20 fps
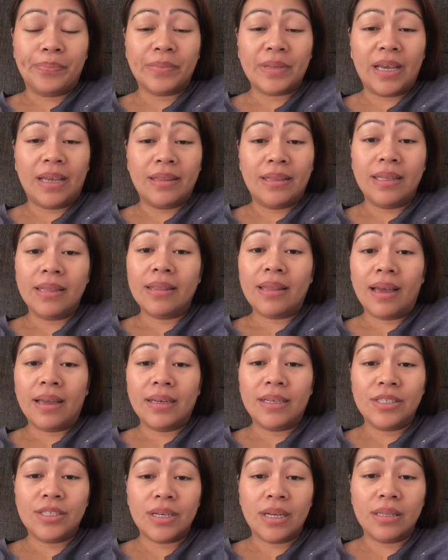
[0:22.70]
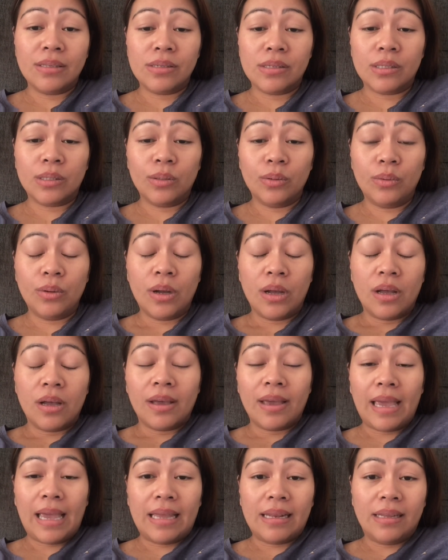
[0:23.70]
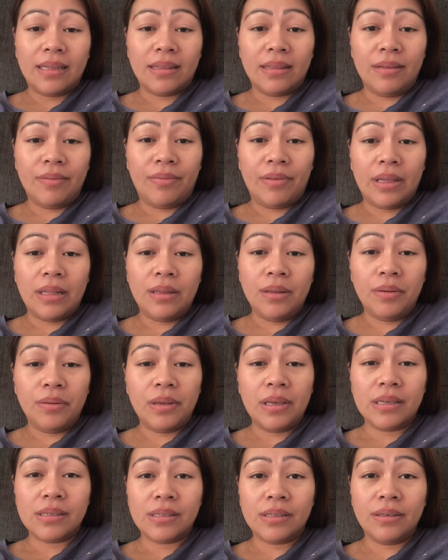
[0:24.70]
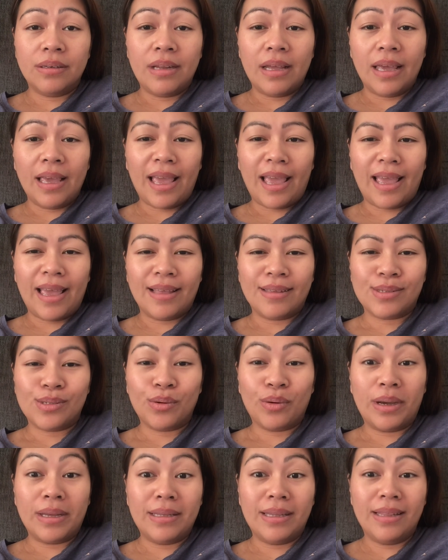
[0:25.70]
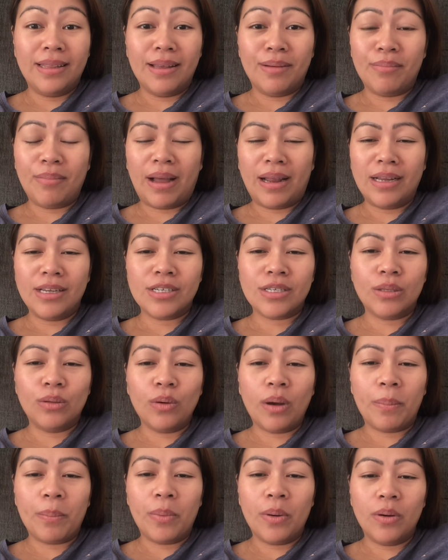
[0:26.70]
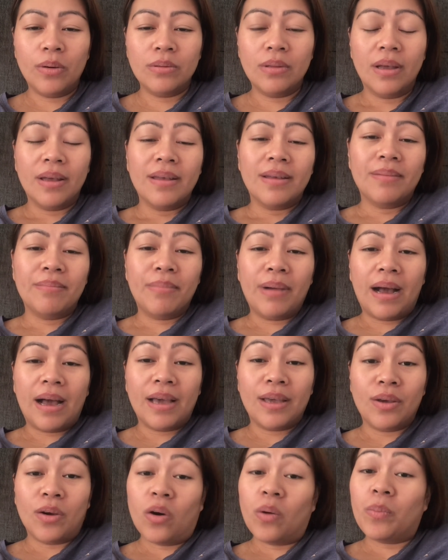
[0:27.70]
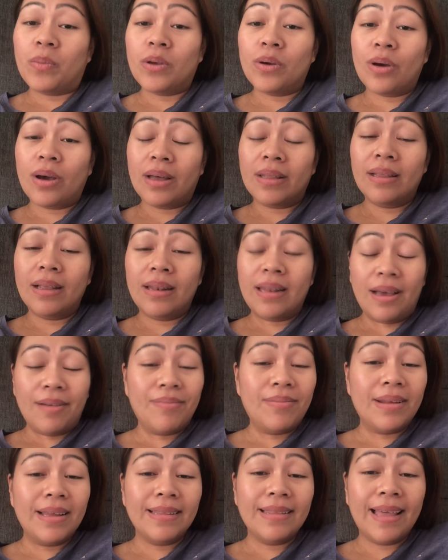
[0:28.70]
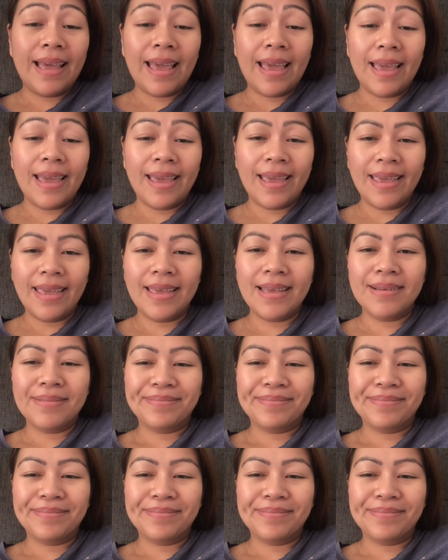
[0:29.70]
didn't have a chance to edit the video yesterday, so I did not manage to upload. But I hope you had a lovely day.